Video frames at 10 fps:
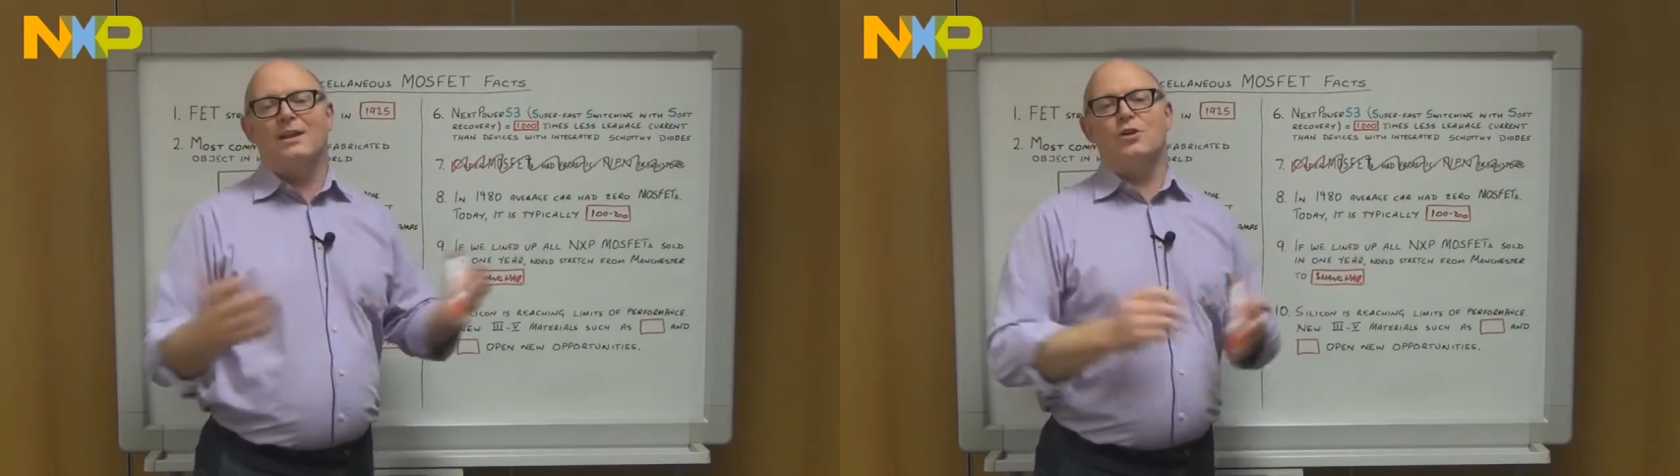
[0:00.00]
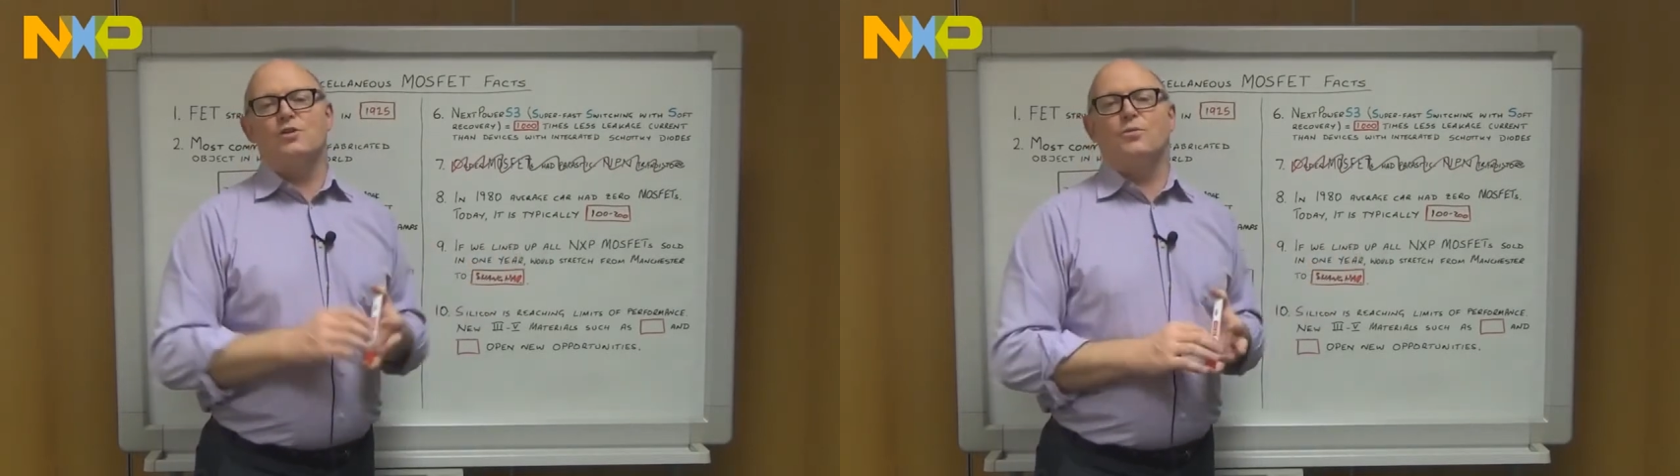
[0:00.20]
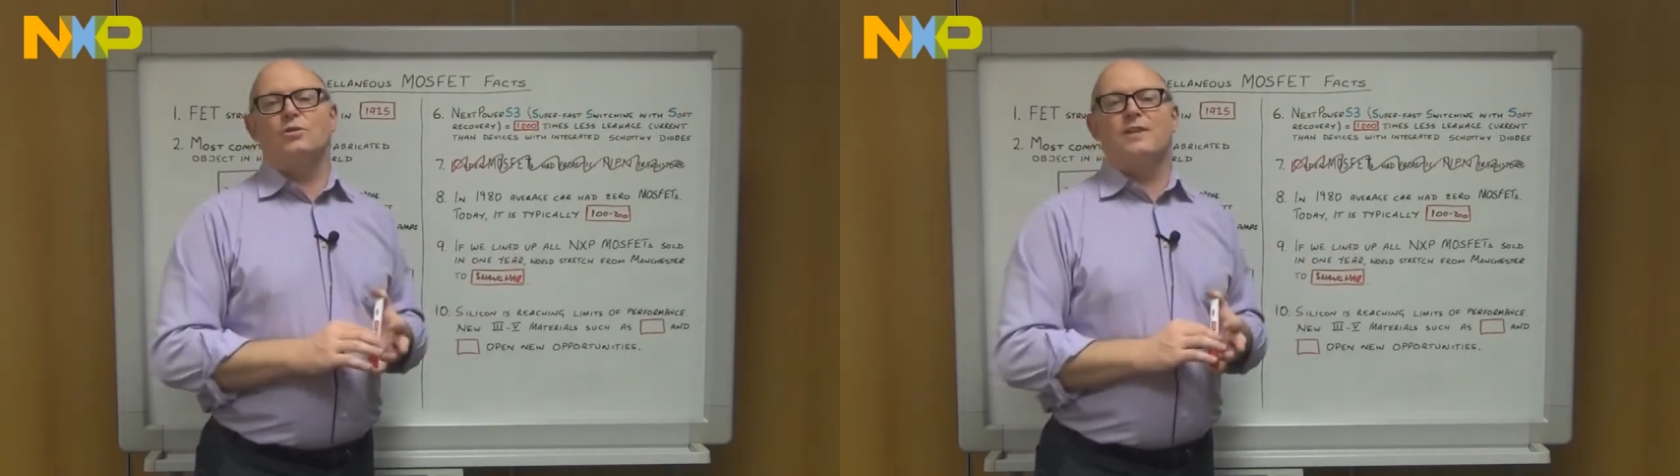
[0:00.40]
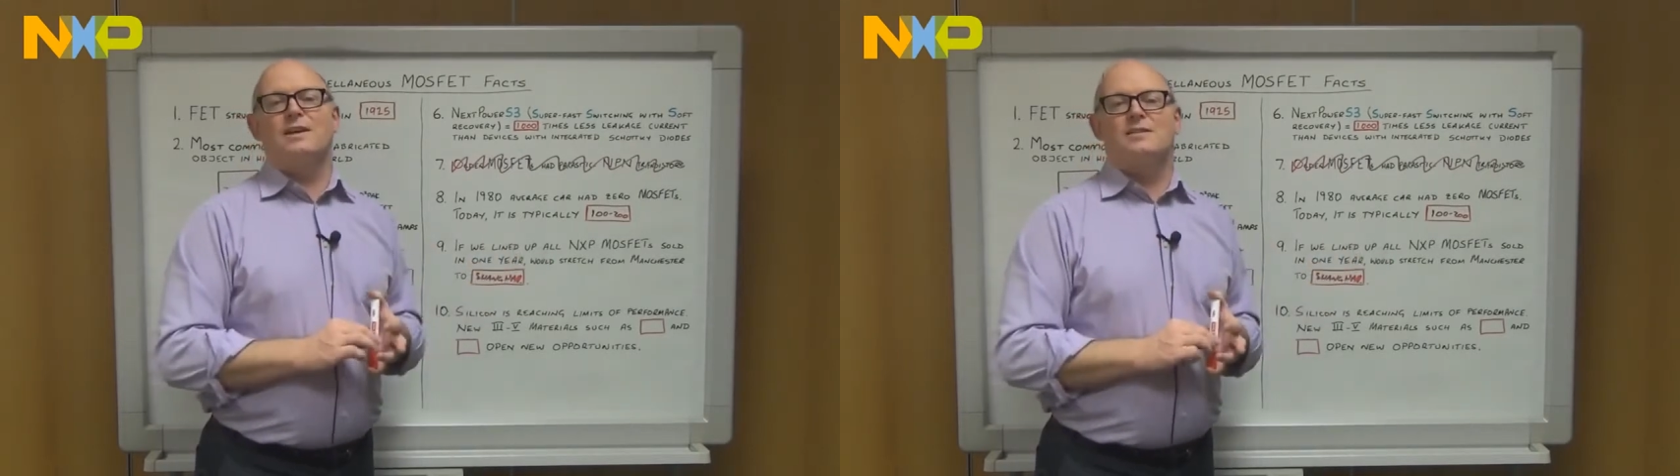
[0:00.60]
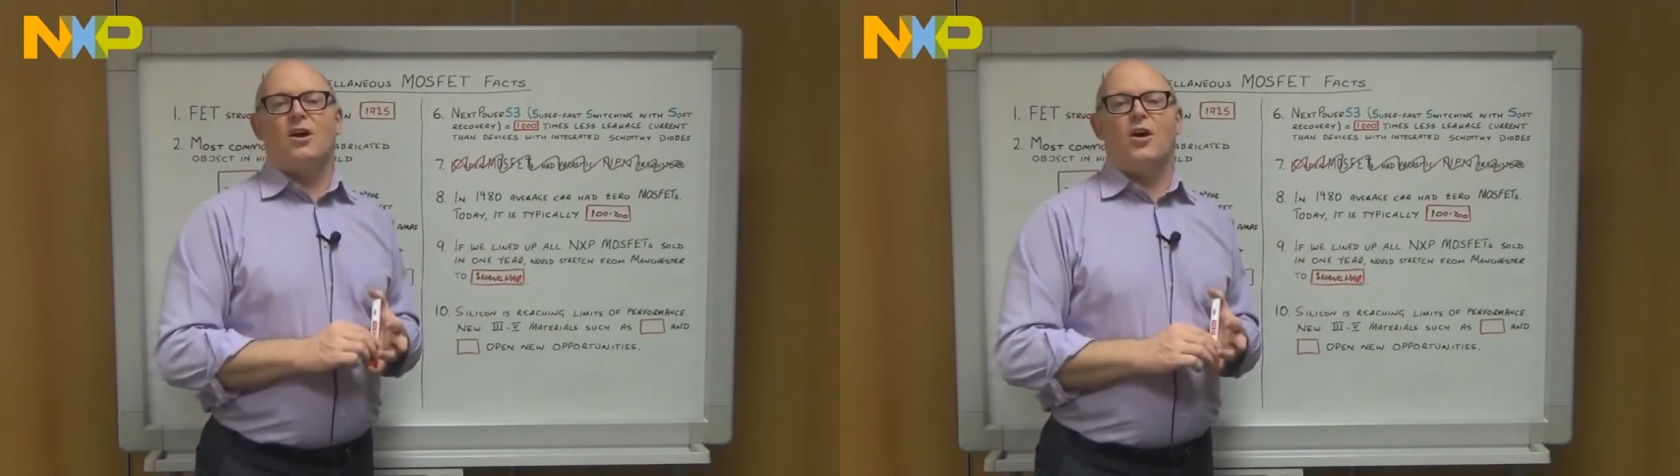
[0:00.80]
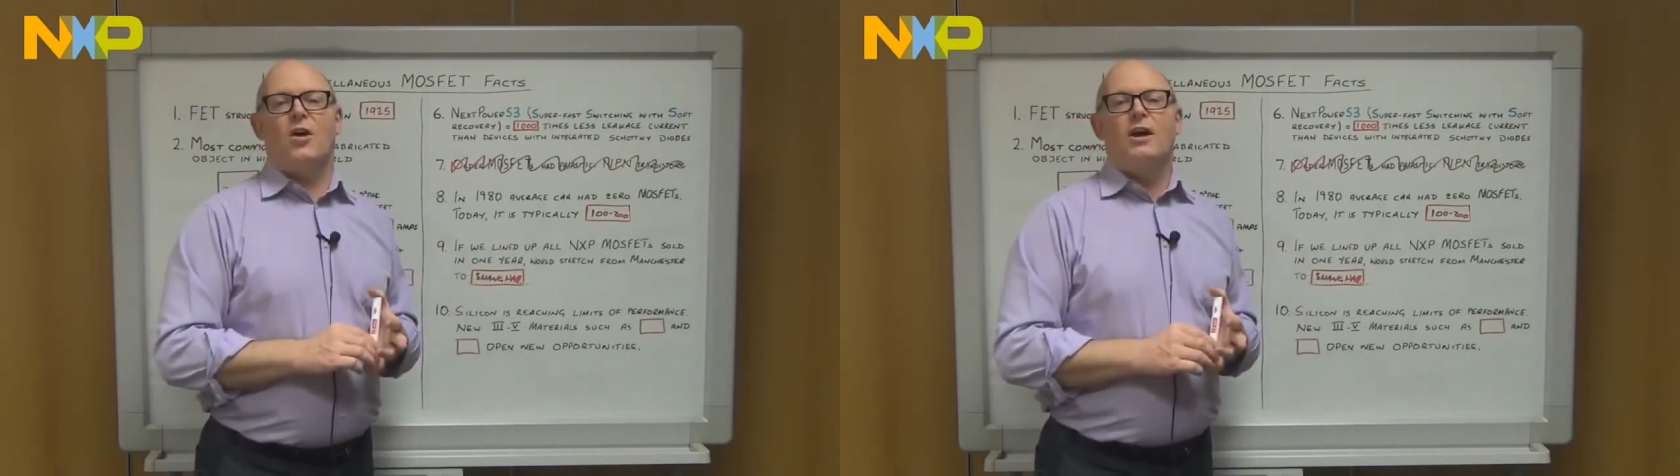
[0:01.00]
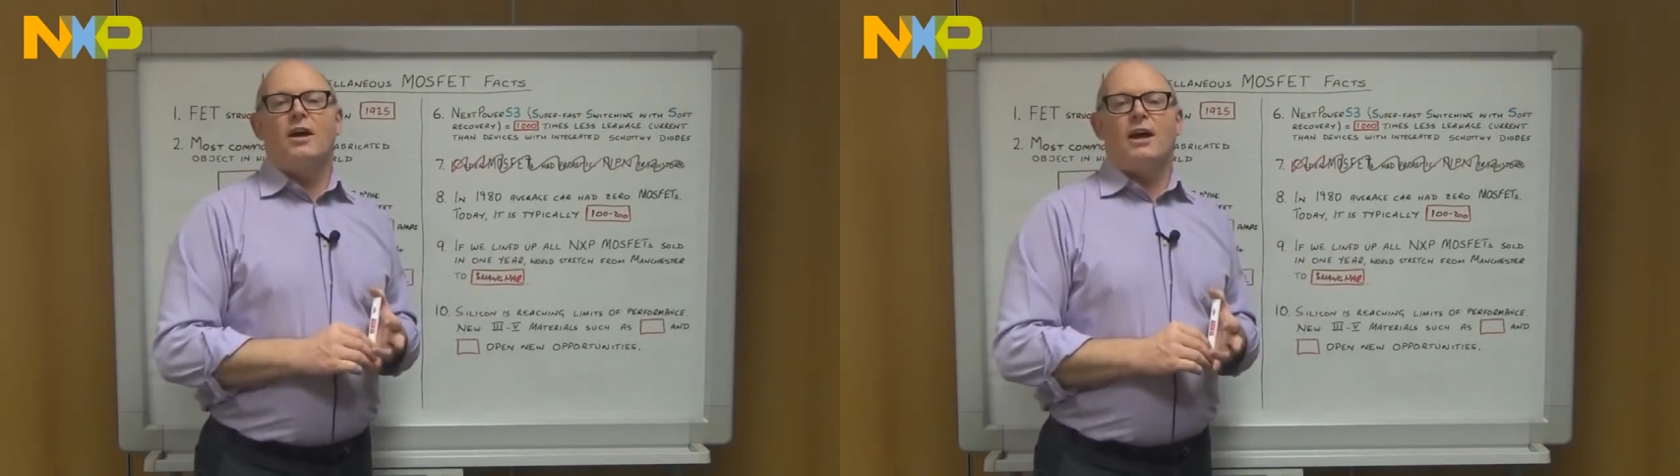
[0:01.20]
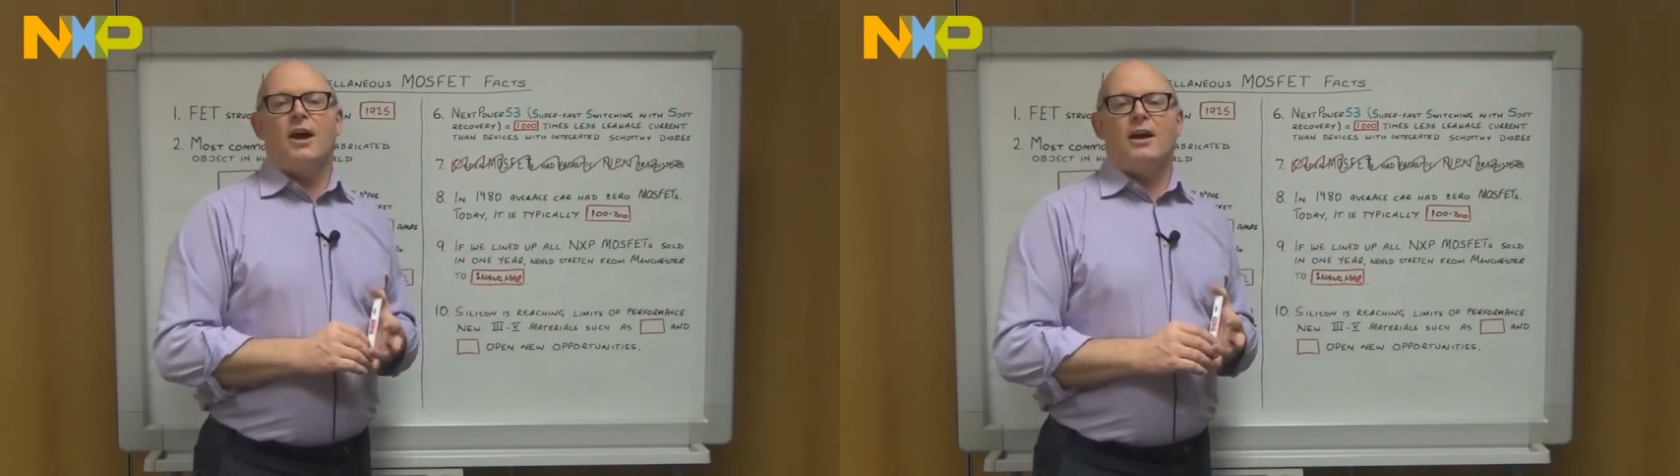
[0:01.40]
used MOSFETs are
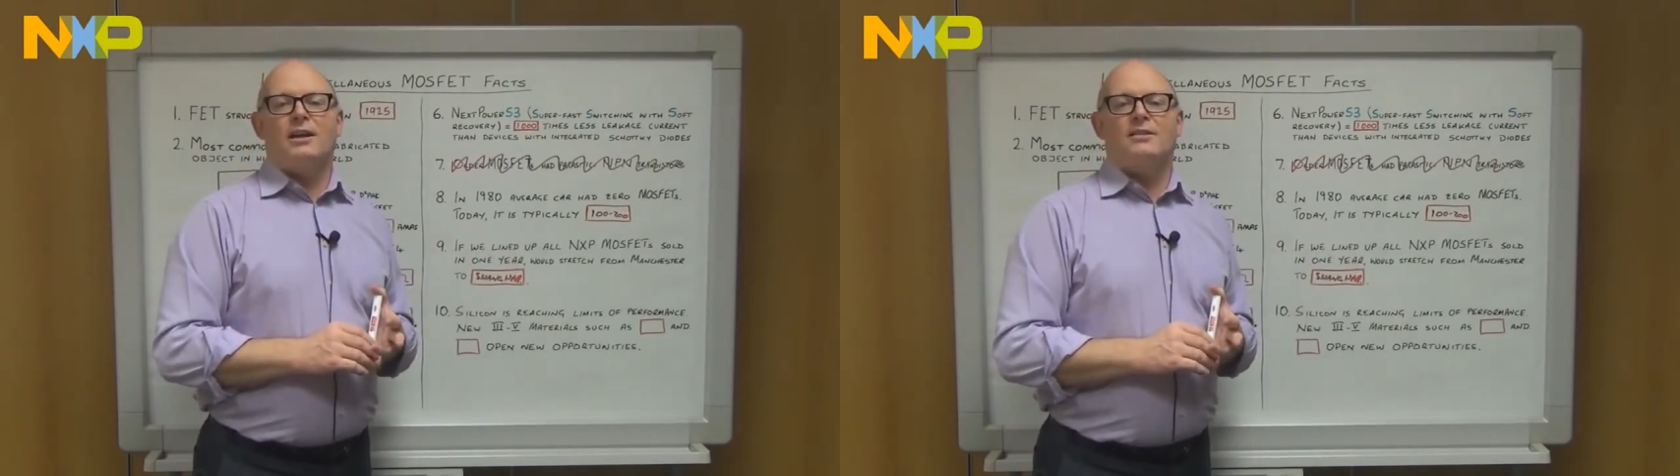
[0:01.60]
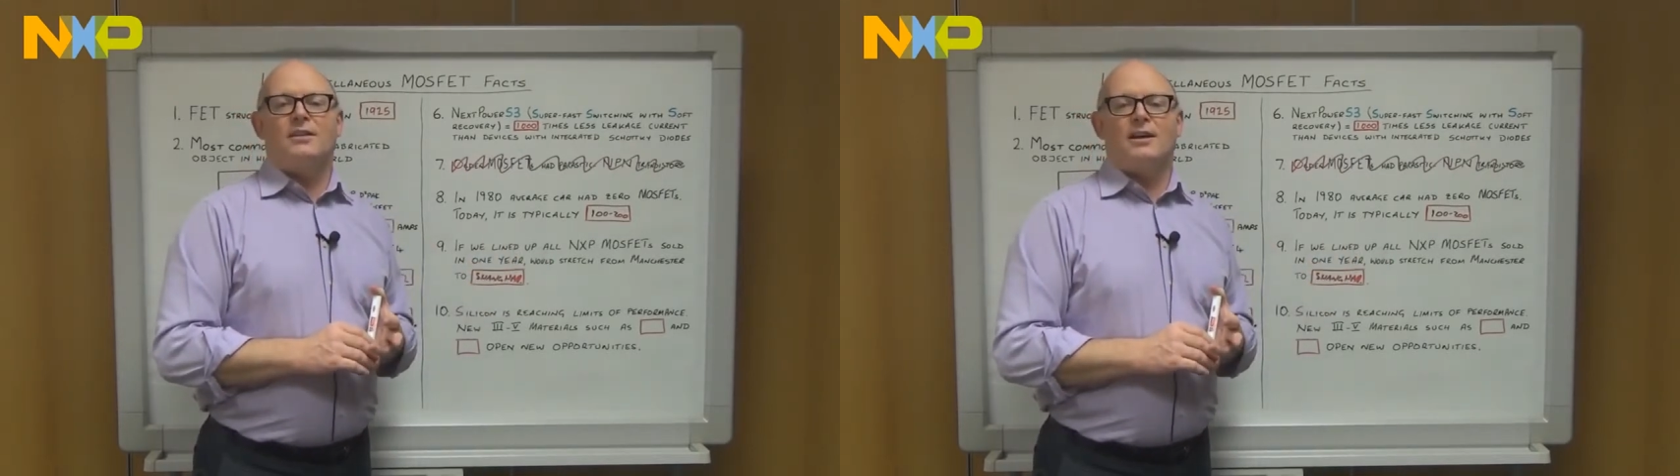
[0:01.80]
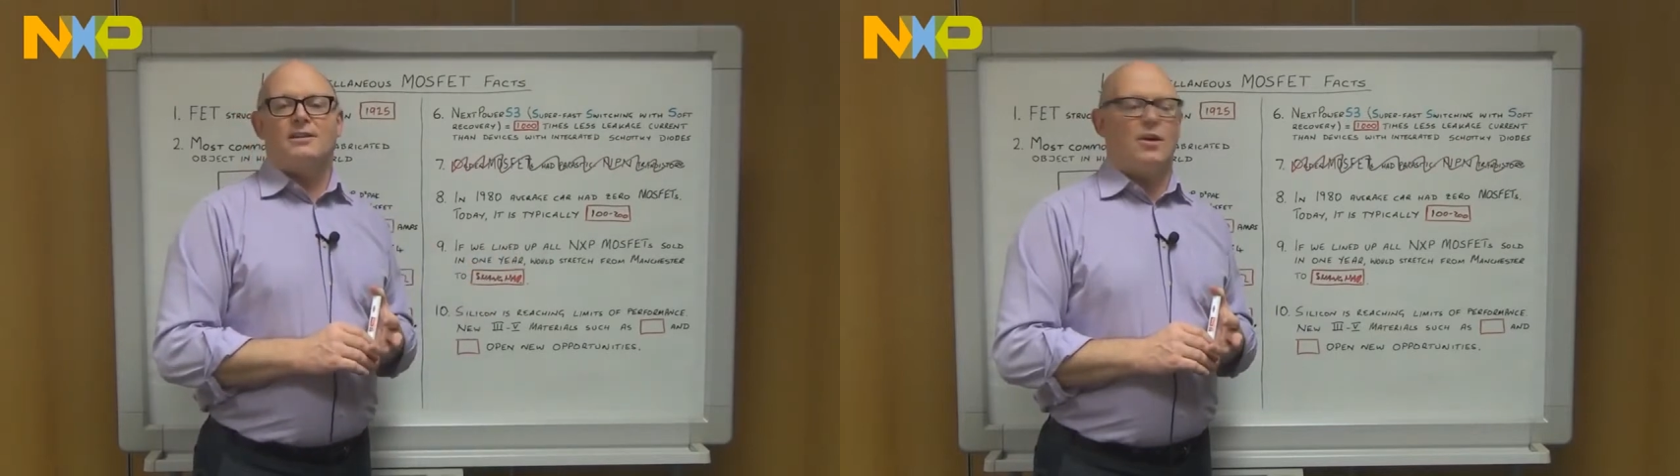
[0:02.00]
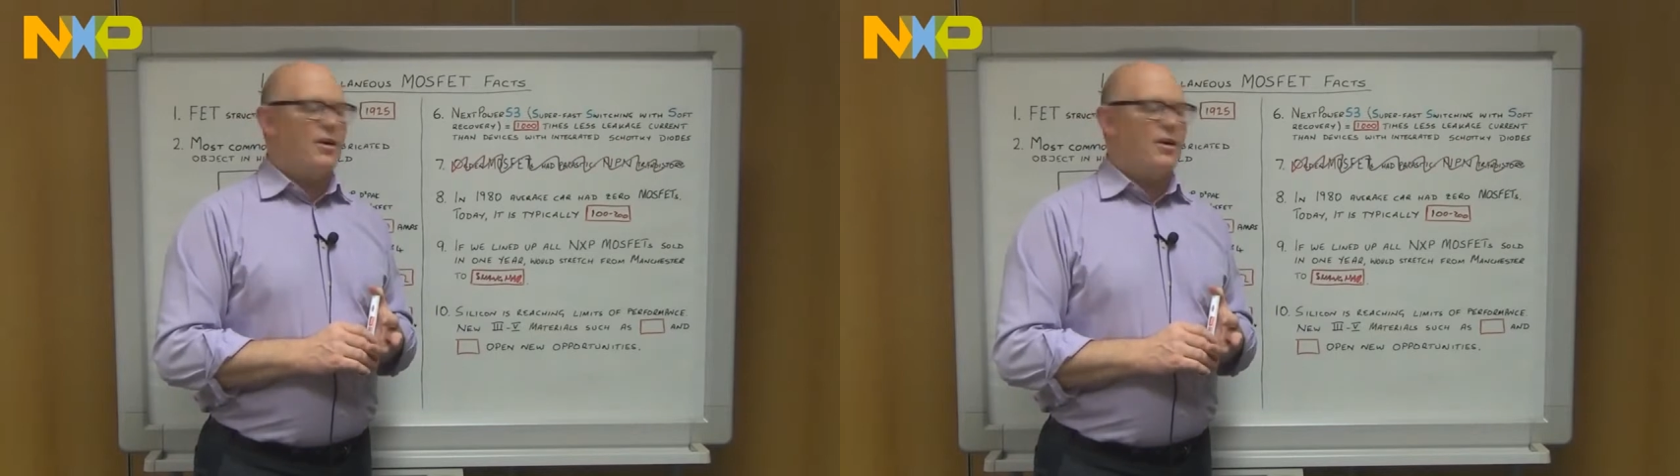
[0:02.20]
in today's